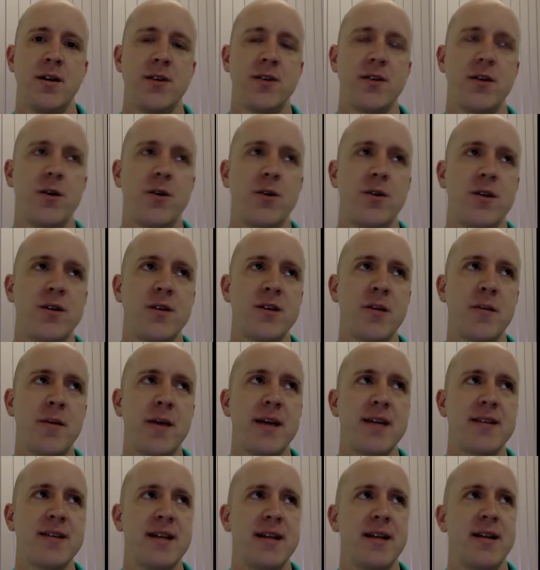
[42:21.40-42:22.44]
So, to some
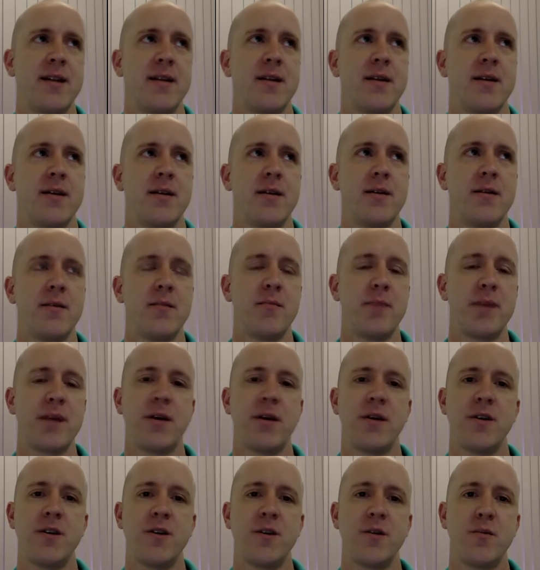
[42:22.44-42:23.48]
extent,
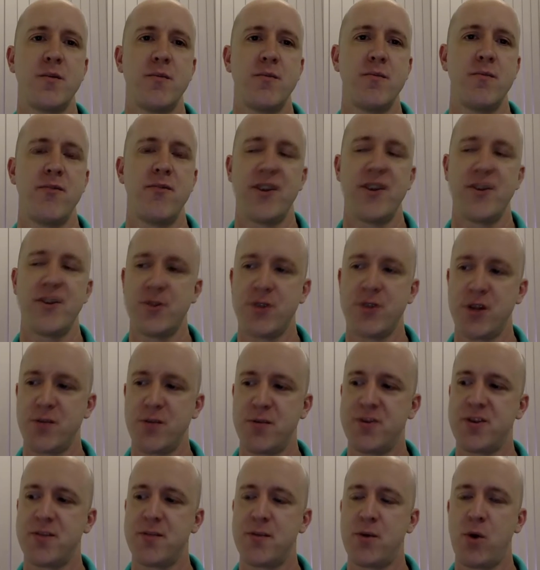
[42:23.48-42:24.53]
because professional
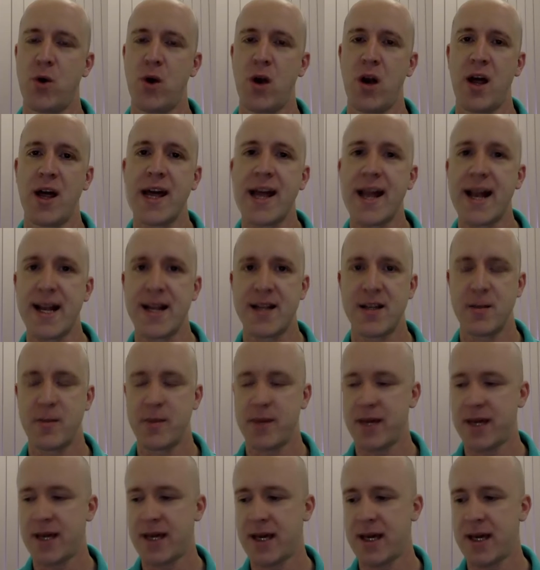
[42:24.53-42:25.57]
judgments are more likely to
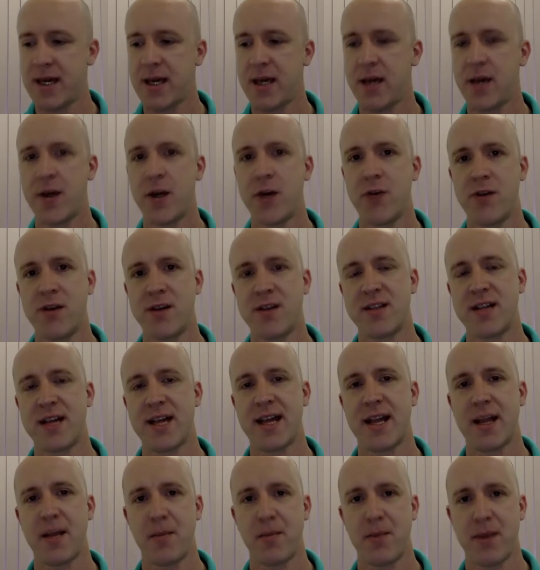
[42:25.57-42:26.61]
be
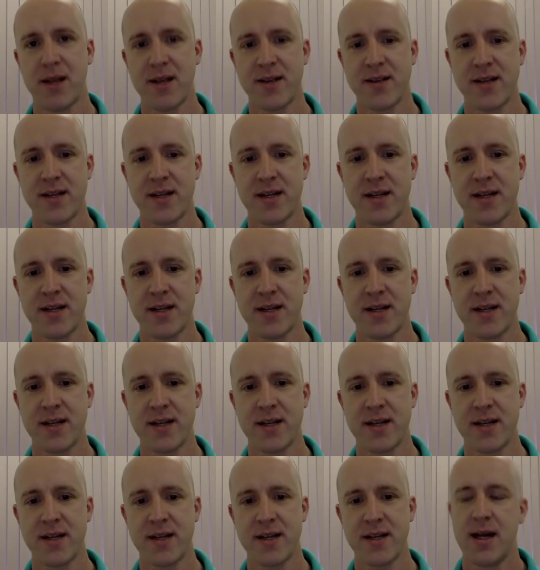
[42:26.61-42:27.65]
heuristic and implicit,
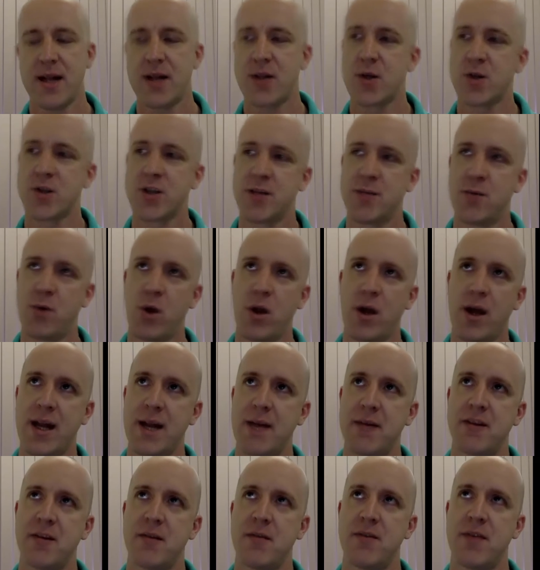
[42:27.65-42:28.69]
it's also more
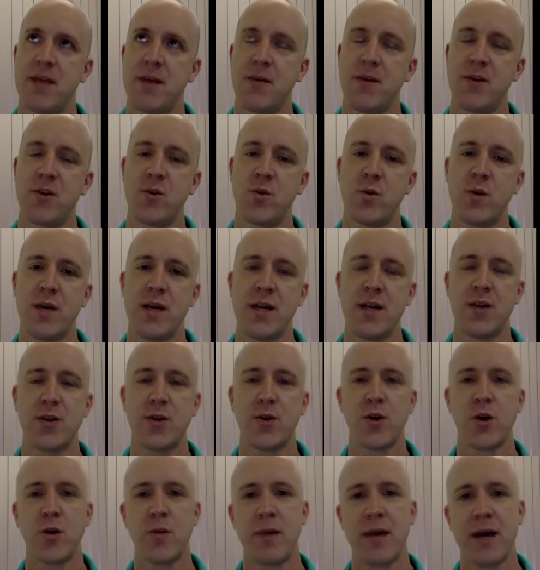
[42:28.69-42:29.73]
likely something which we
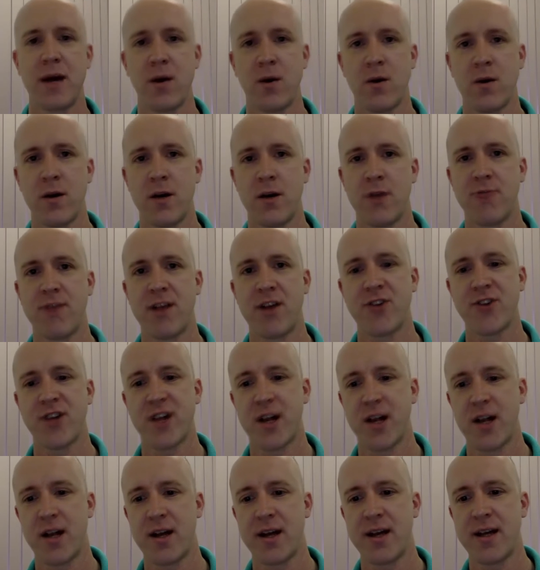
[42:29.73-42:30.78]
talk about and
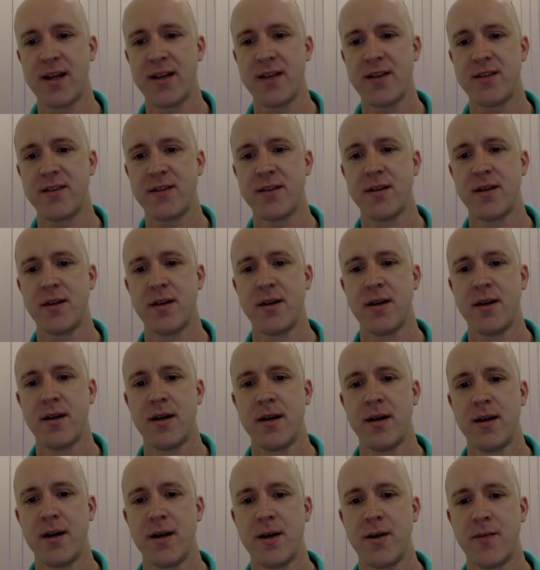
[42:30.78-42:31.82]
rationalised
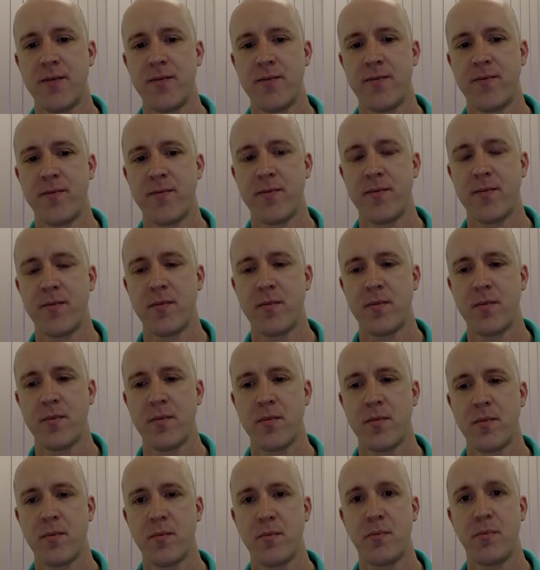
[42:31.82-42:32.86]
um,
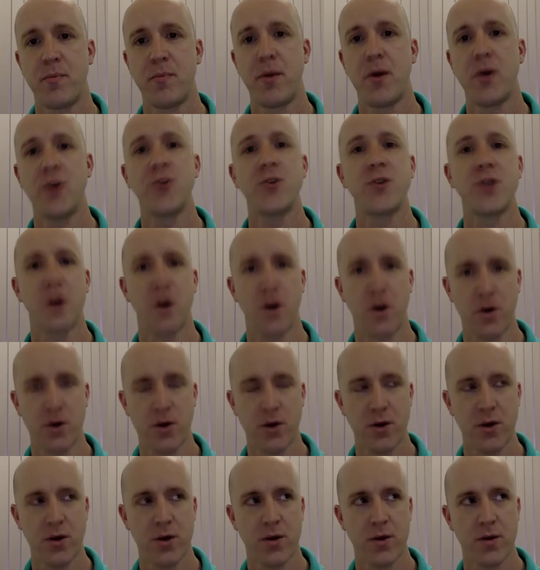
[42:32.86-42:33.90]
post
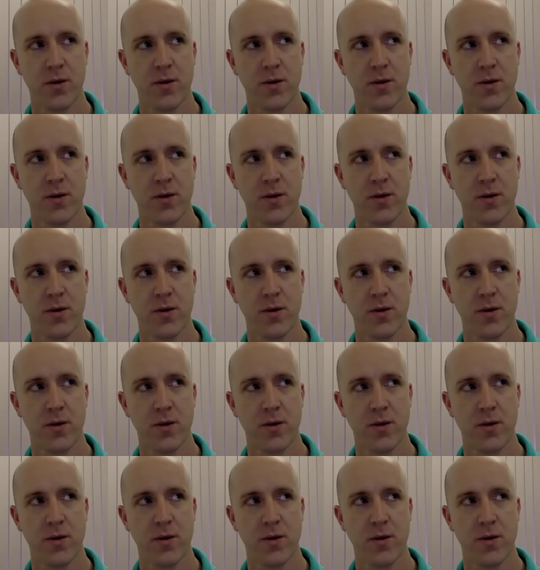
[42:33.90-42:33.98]
hoc.